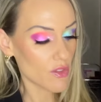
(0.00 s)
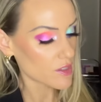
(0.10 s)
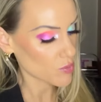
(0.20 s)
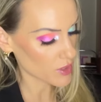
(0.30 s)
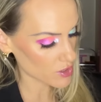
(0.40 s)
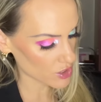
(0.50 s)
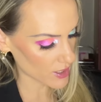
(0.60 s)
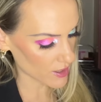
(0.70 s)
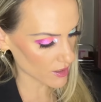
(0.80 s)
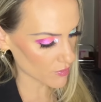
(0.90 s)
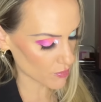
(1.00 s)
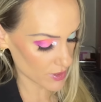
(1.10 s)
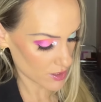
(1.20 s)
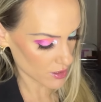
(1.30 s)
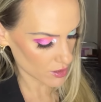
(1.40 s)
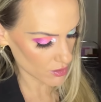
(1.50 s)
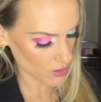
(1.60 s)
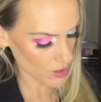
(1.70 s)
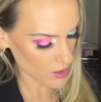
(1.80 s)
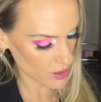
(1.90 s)
This one shade in
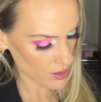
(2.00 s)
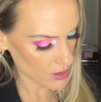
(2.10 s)
particular,